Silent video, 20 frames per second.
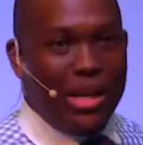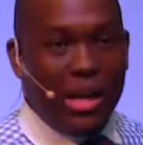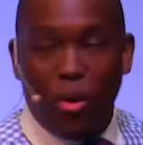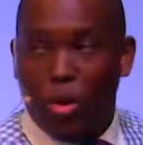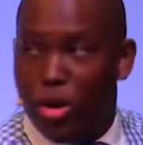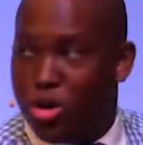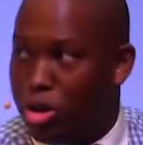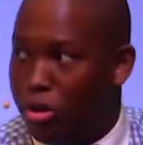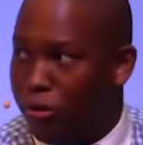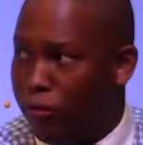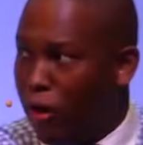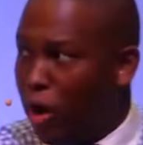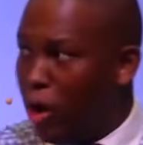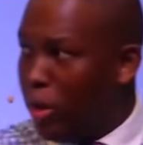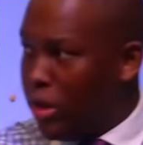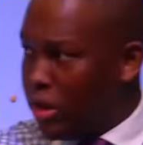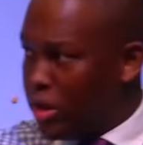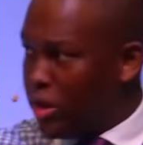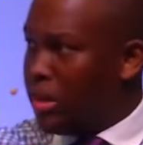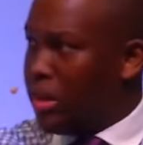I want you to follow
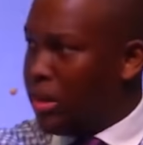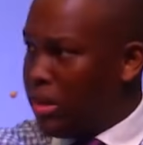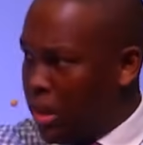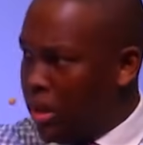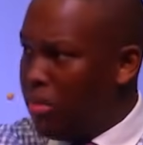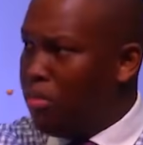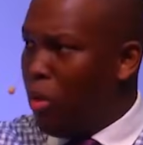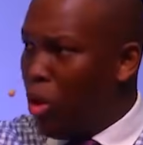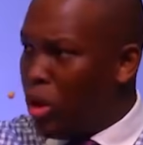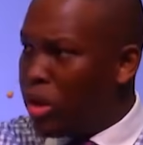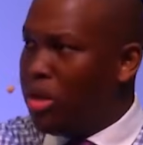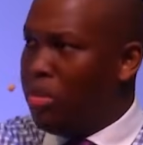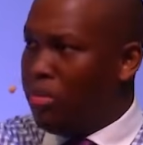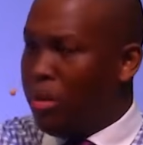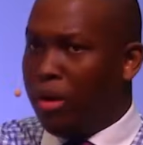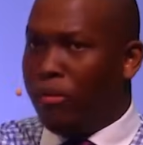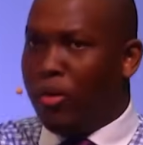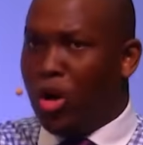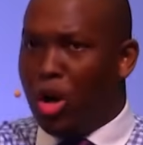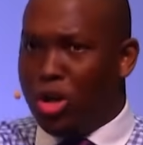this because it's an important bit
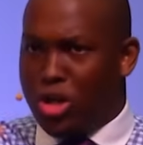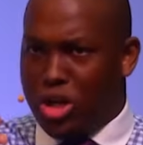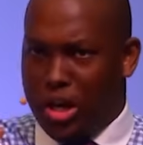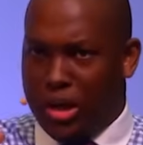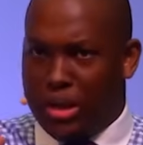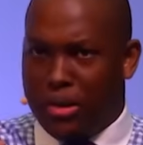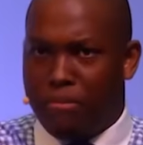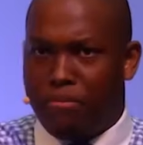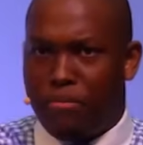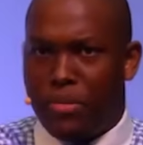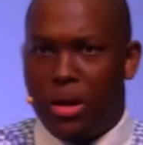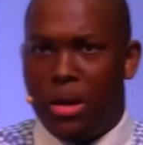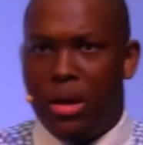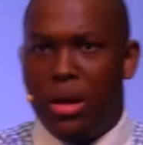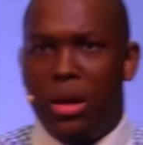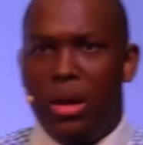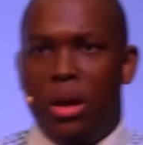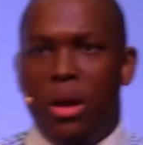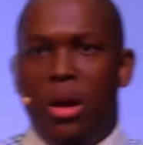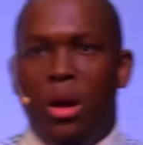of logic,
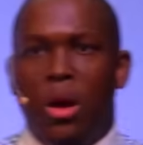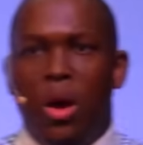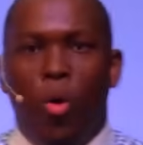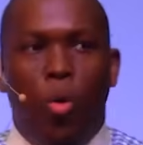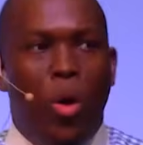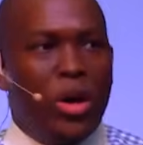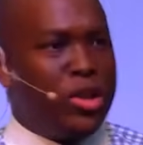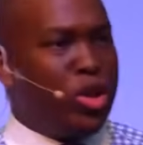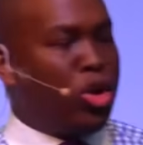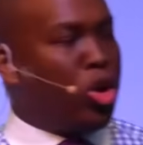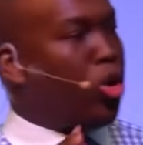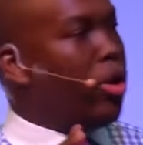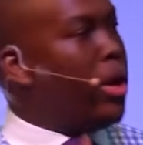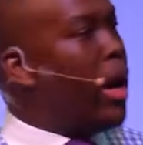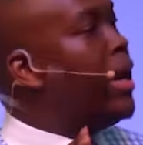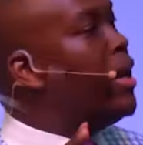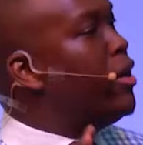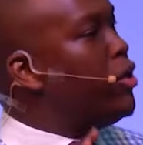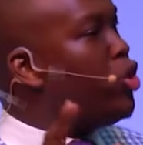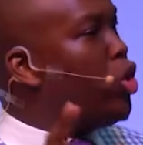was it
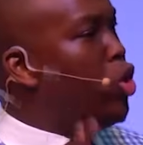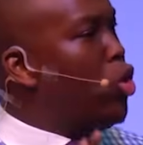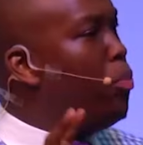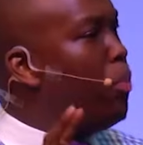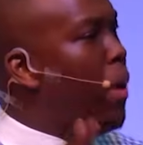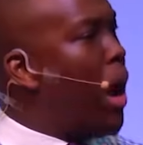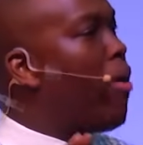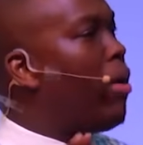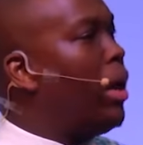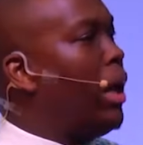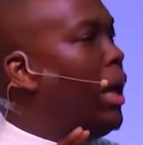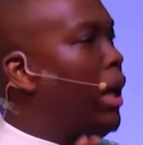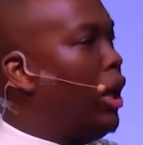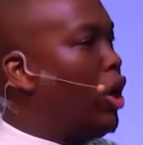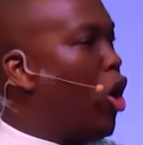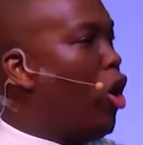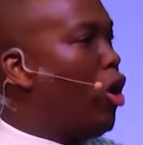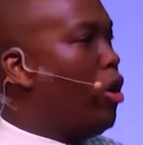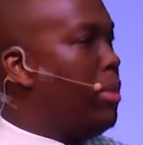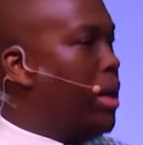created two parallel
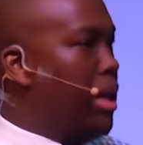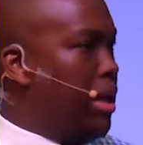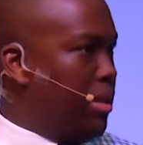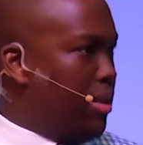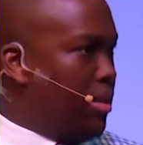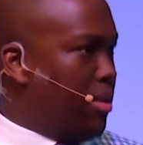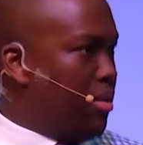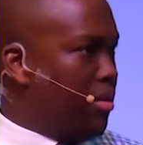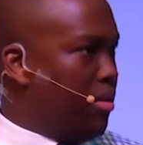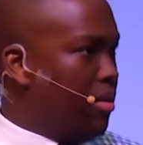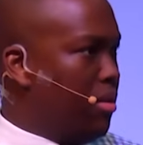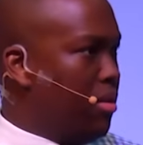economies.